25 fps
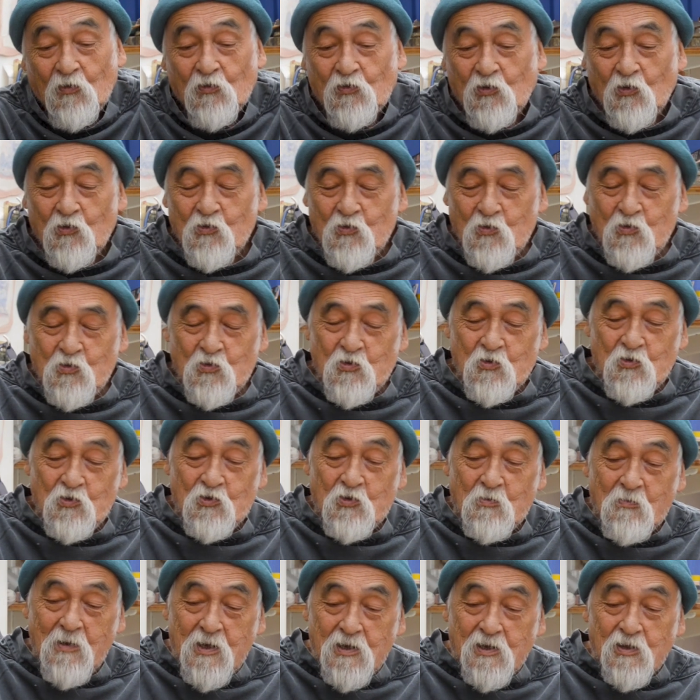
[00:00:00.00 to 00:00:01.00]
So
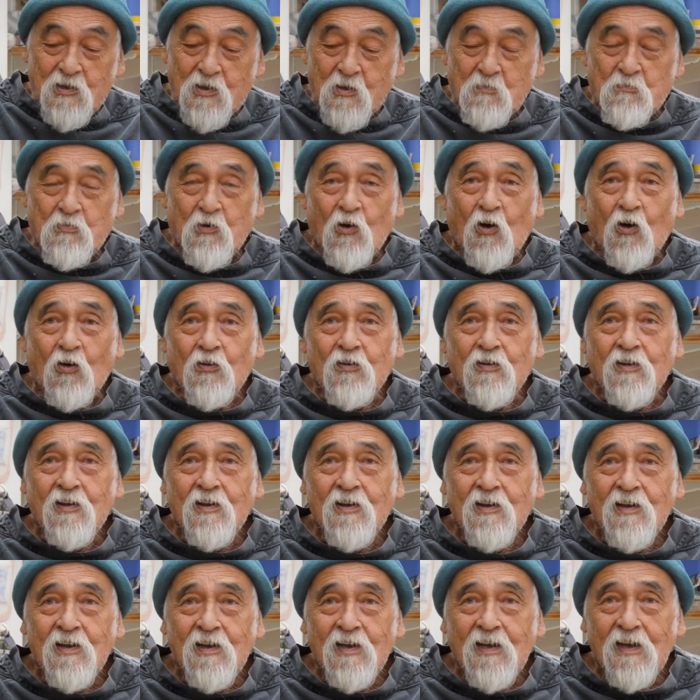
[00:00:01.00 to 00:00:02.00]
you're making the pot,
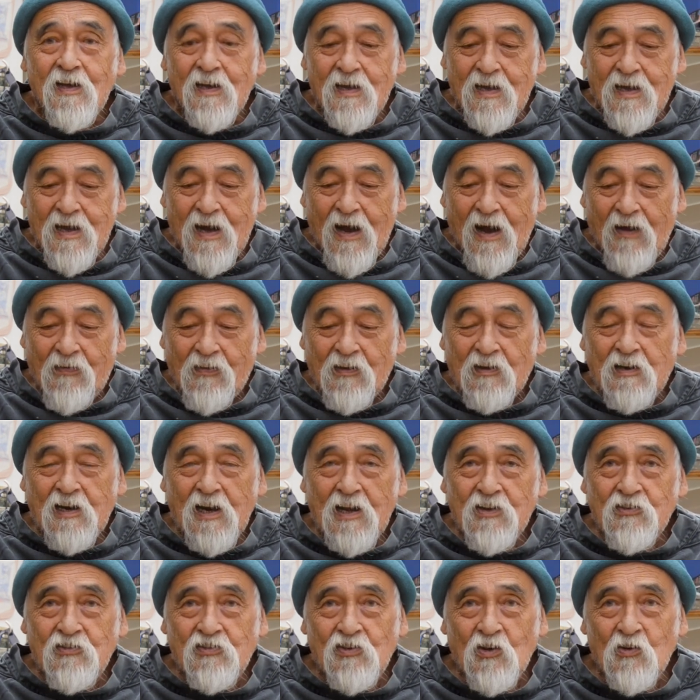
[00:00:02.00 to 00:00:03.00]
and the
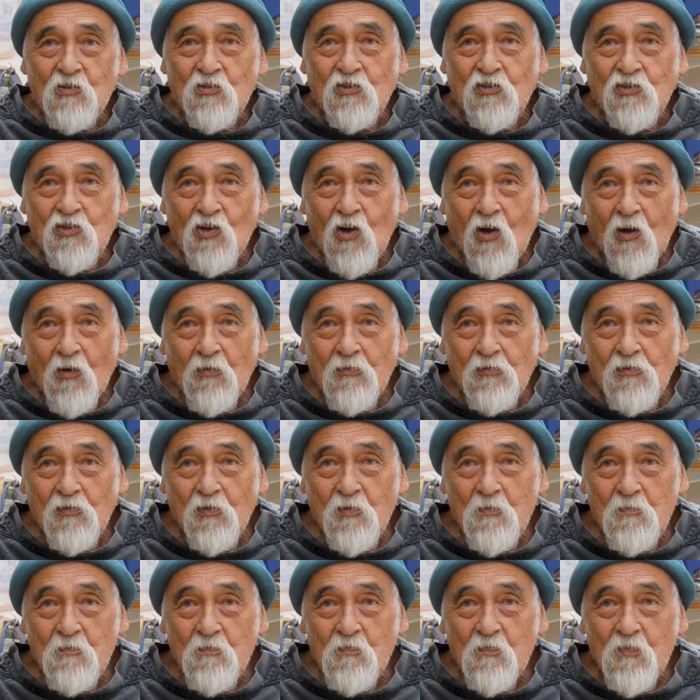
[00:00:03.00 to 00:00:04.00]
clay's so
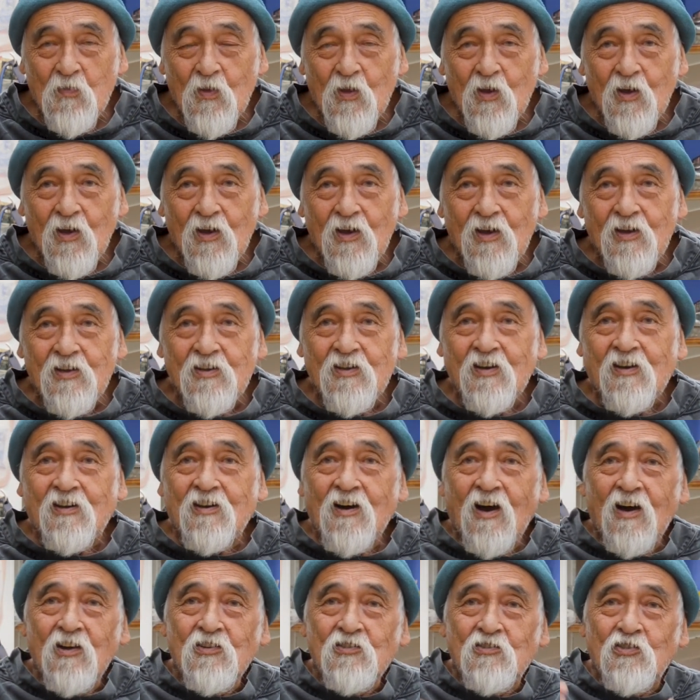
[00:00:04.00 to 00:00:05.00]
soft, you
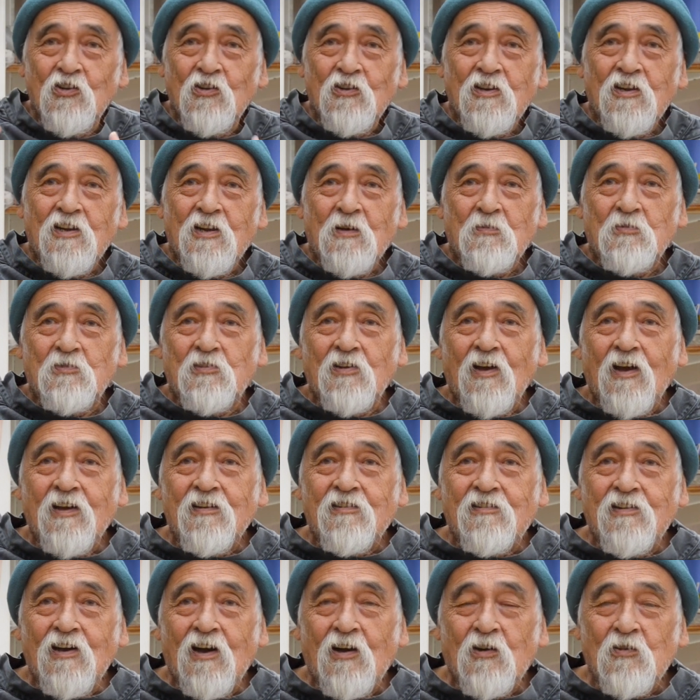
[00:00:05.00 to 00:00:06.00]
can't turn it
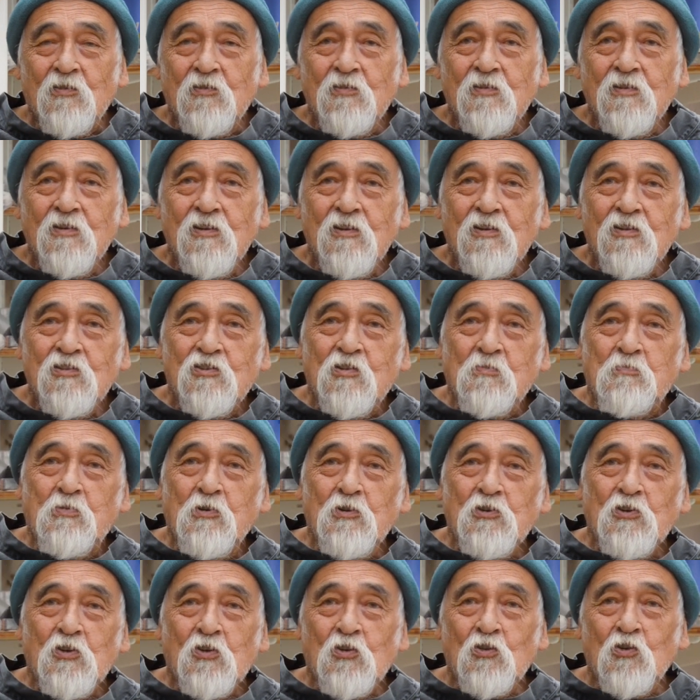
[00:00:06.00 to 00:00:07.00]
upside down to
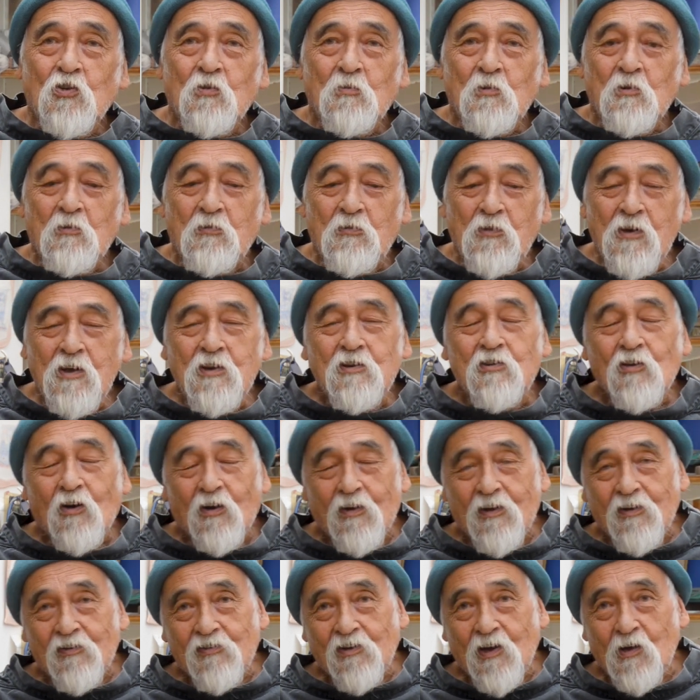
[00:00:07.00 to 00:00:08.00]
put your normal feet
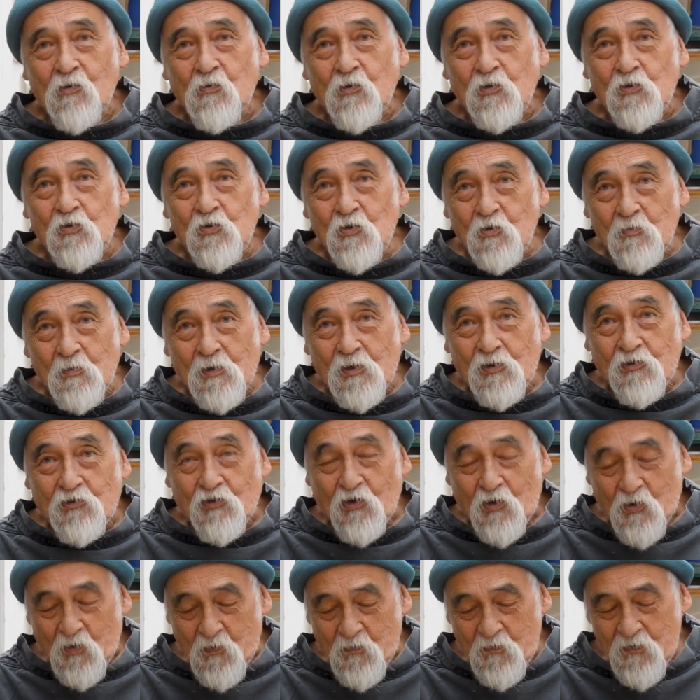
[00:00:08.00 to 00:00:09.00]
on as I would normally
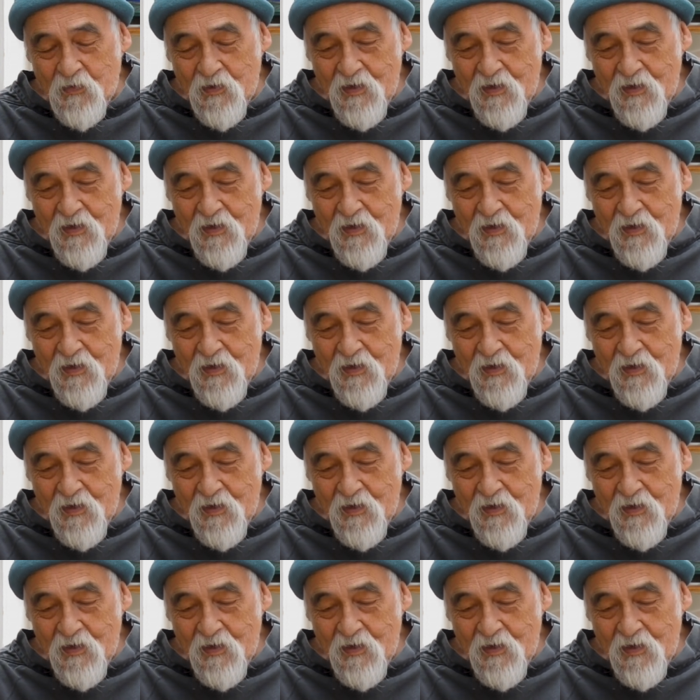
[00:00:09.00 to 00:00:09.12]
do,